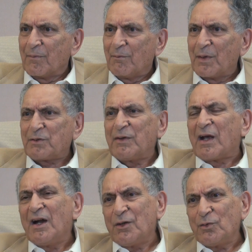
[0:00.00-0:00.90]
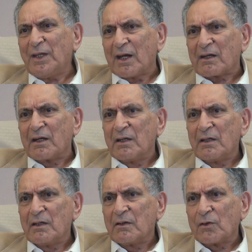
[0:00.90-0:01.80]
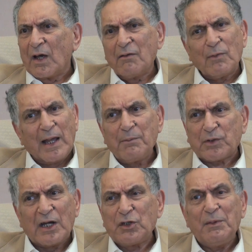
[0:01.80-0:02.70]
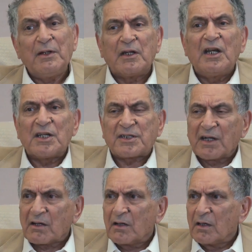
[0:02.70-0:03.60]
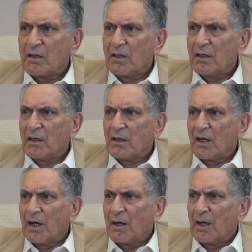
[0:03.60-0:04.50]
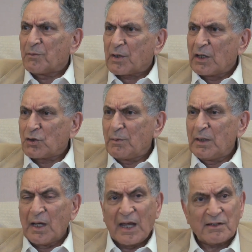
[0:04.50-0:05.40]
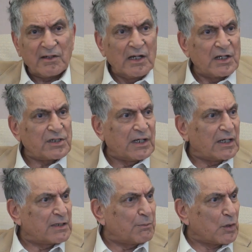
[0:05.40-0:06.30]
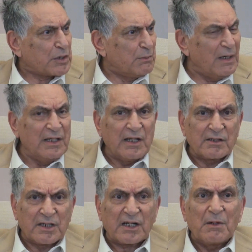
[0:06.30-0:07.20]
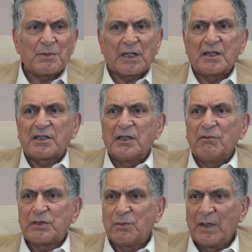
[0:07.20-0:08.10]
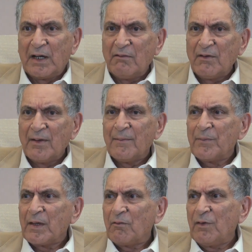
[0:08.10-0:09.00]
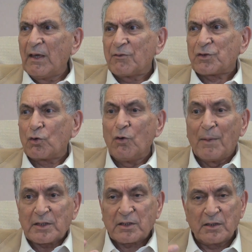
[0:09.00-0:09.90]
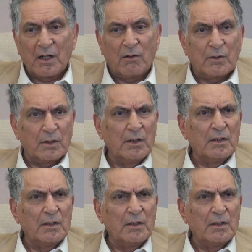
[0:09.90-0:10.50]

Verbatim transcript: But we can't do that. So I, I am trying to be realistic. I, I am trying to be as realistic as possible. In the circumstances in which we live, we have so much, our,